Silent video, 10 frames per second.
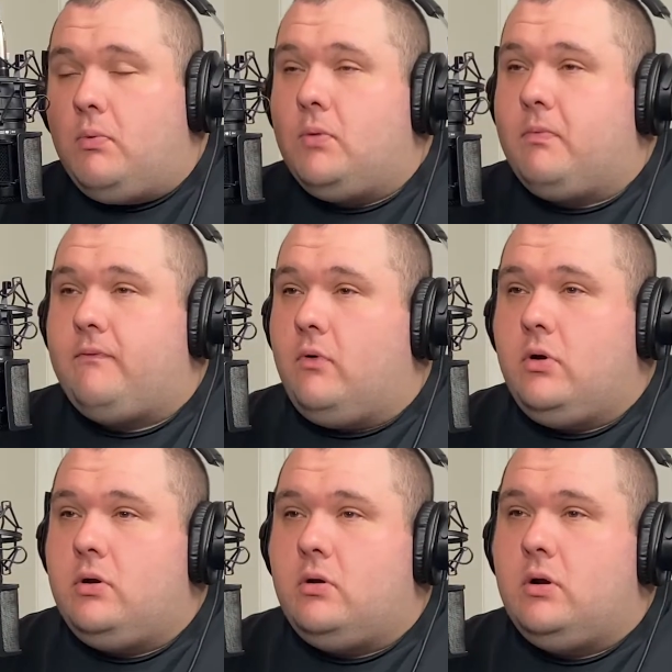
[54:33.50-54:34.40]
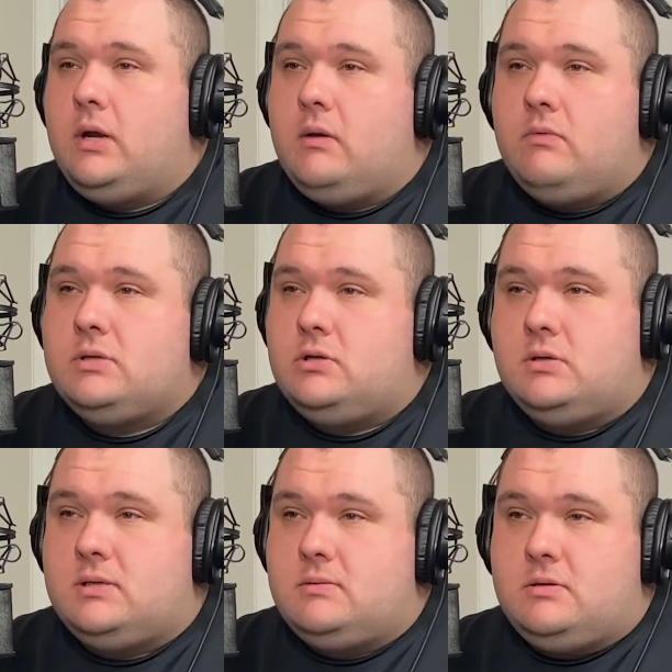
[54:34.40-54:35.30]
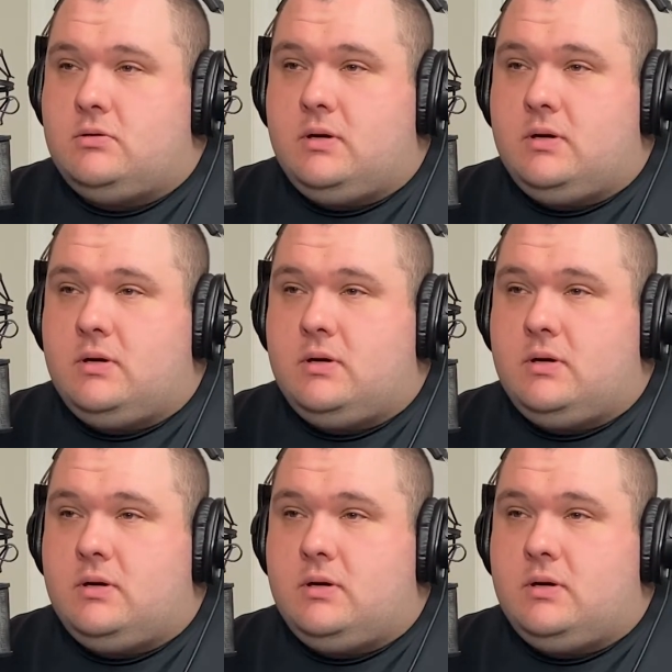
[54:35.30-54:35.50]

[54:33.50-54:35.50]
but before you couldn't. It was just strict.